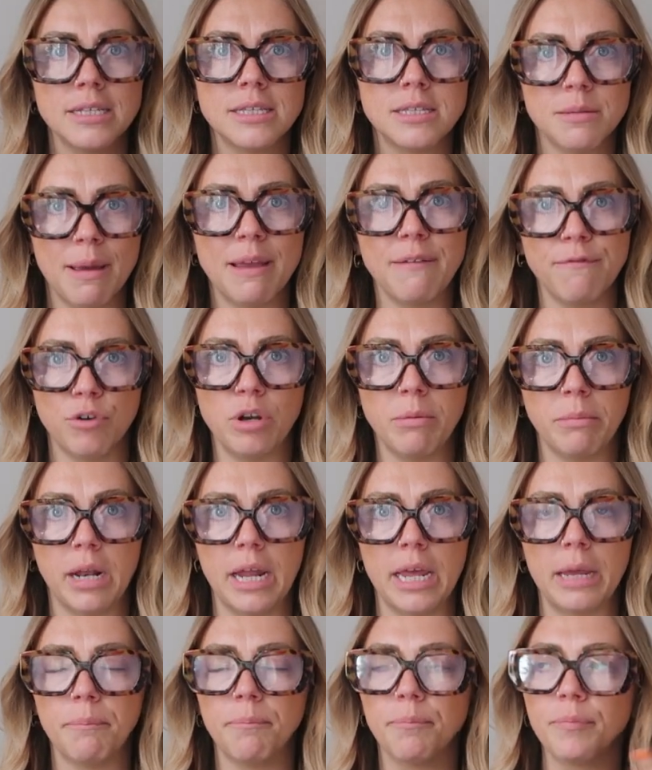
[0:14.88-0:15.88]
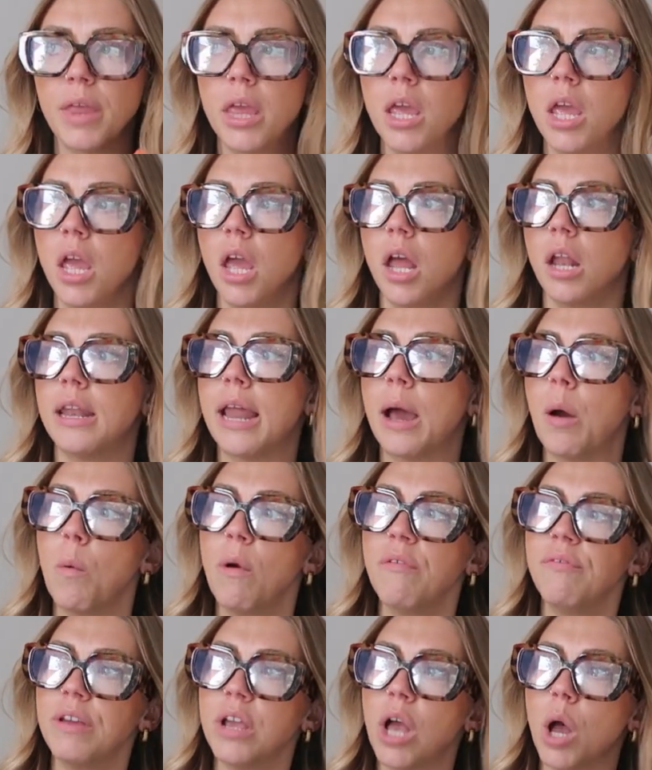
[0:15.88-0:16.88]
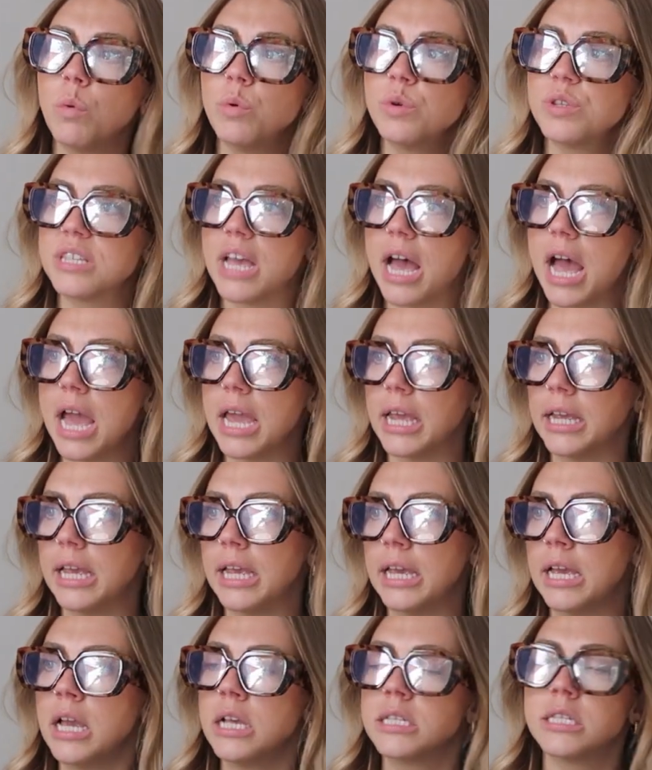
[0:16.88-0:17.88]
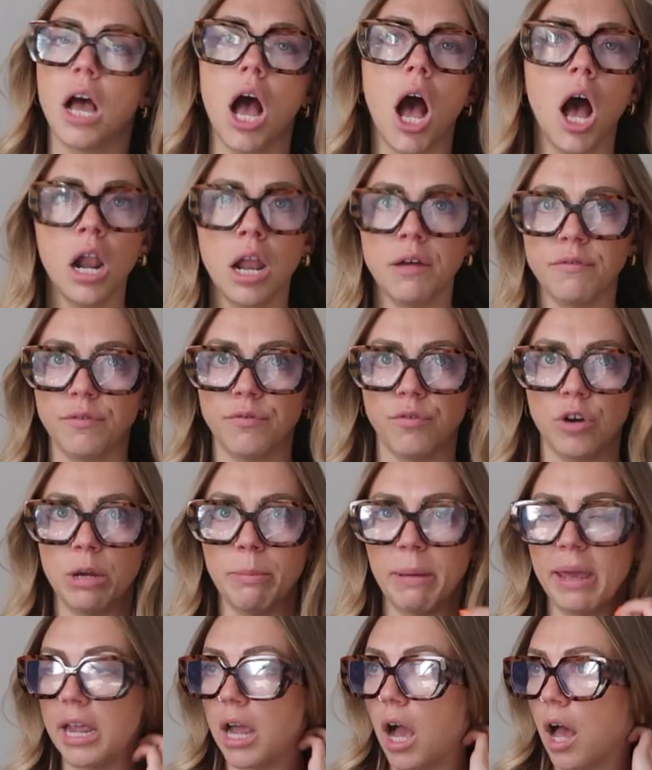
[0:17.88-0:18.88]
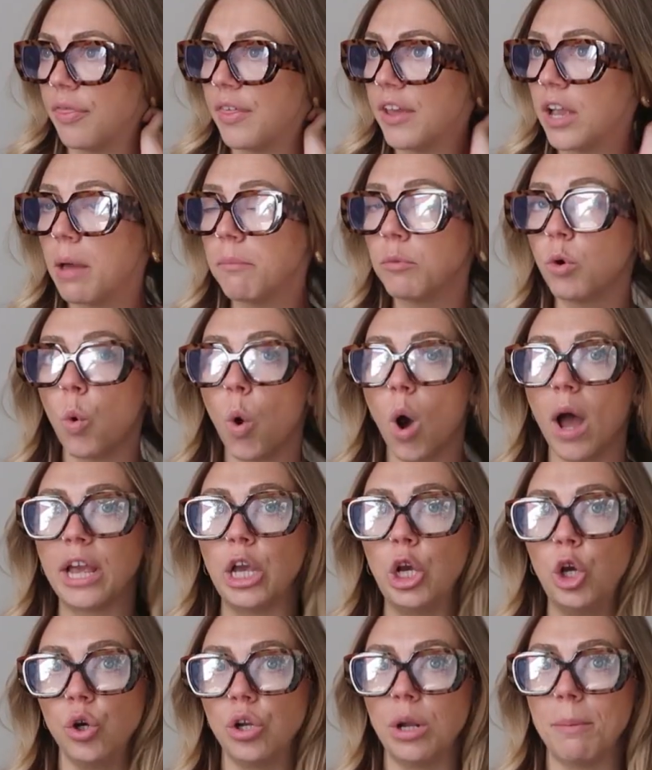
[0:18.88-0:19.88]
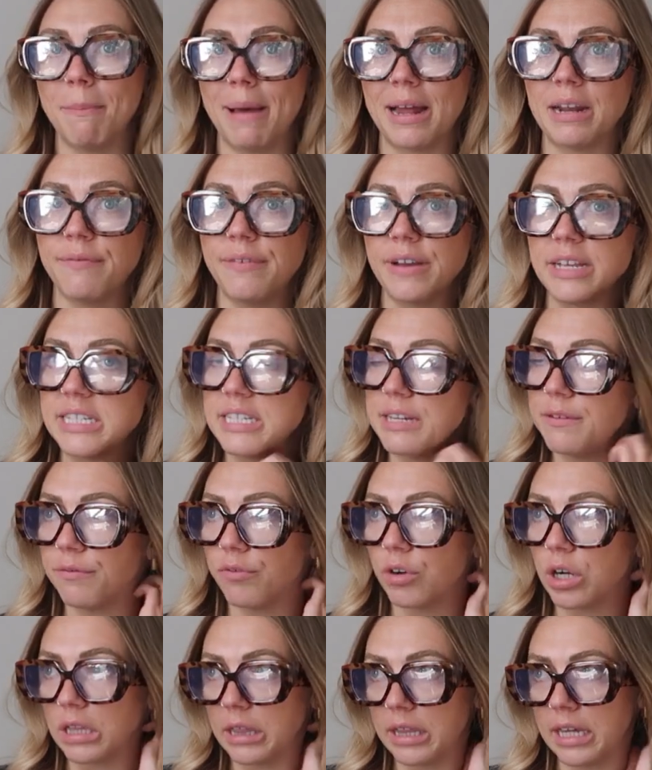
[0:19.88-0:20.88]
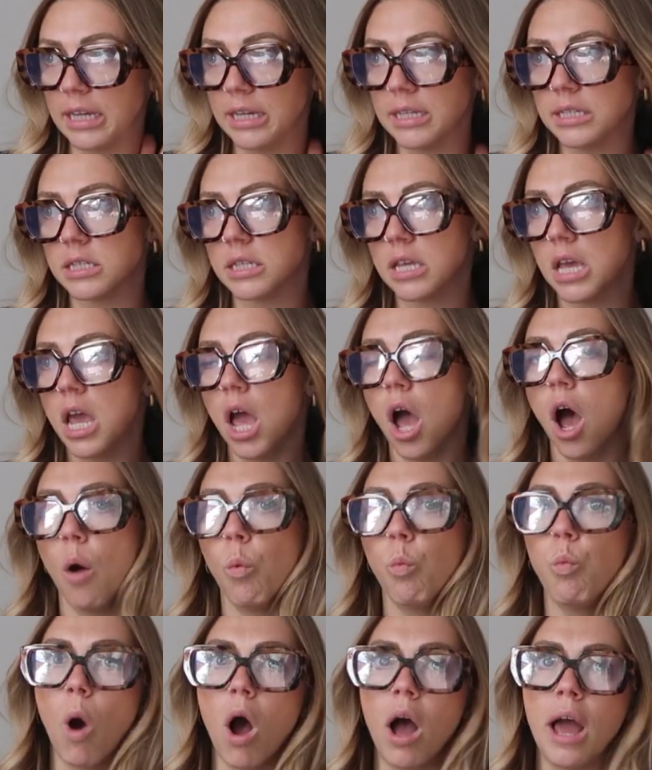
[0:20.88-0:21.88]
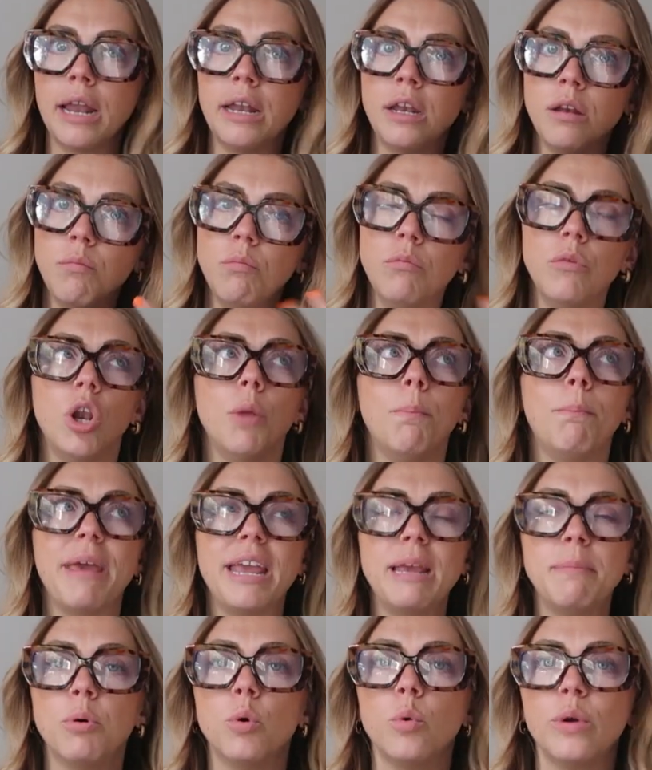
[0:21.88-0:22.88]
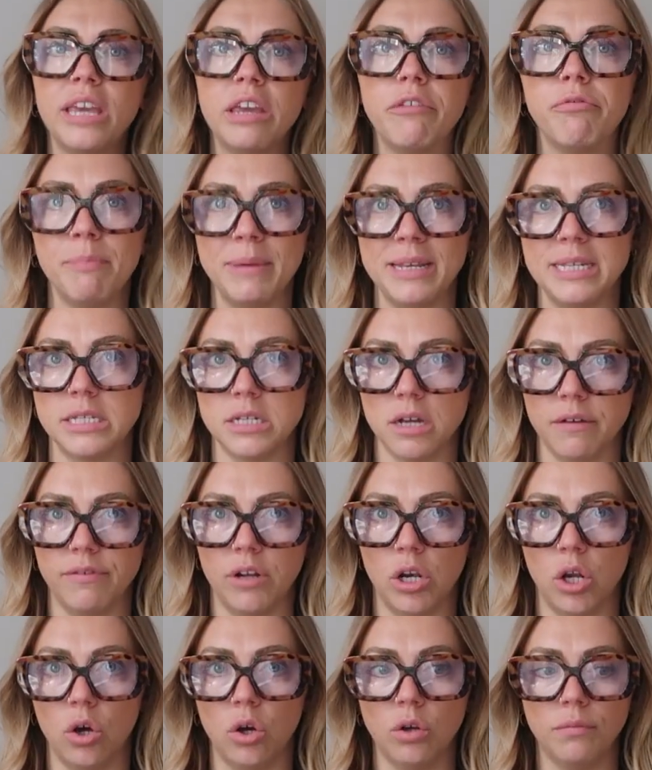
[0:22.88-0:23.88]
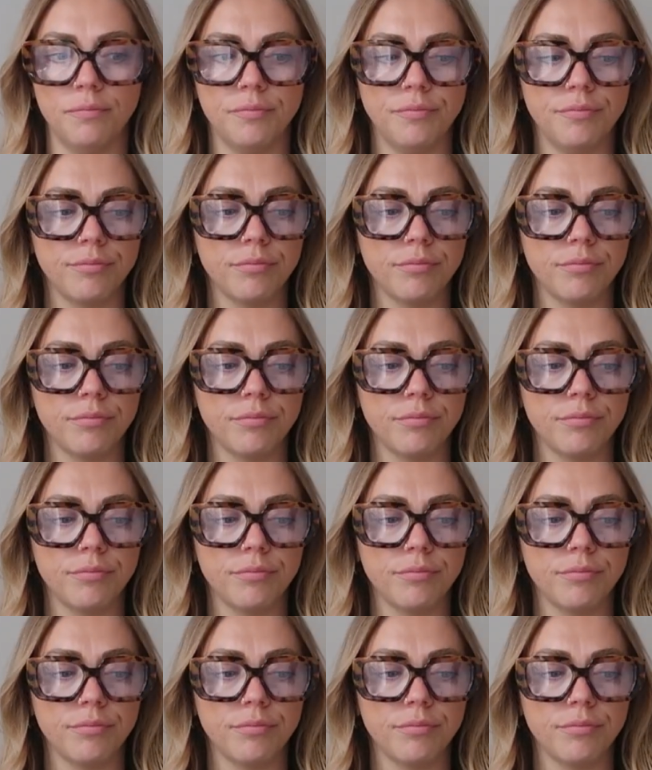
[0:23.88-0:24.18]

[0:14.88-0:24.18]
to make free money. Now, one thing I will say is I love a freebie. I think I'm quite good at manifesting free things. People give me stuff a lot,